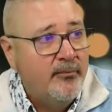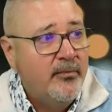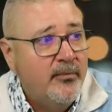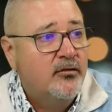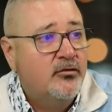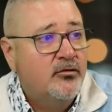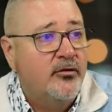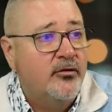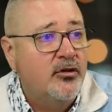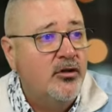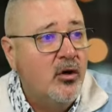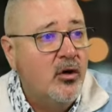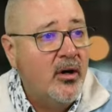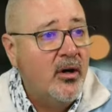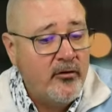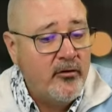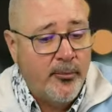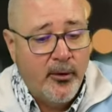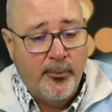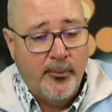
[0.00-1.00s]
So if you don't have
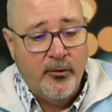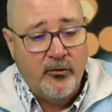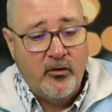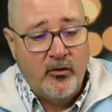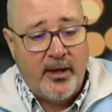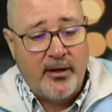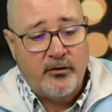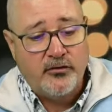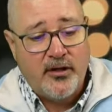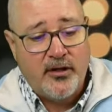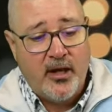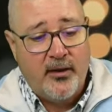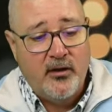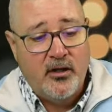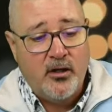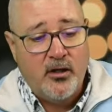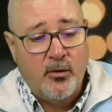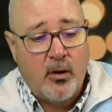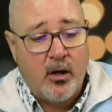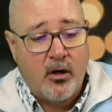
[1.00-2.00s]
a pre-approval letter, scan the
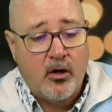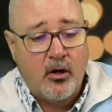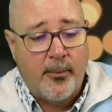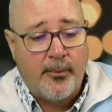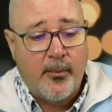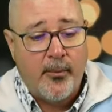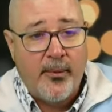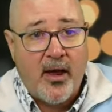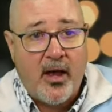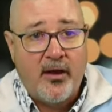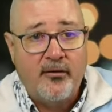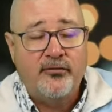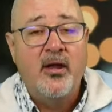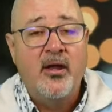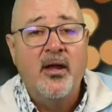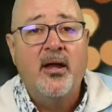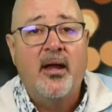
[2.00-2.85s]
QR code up above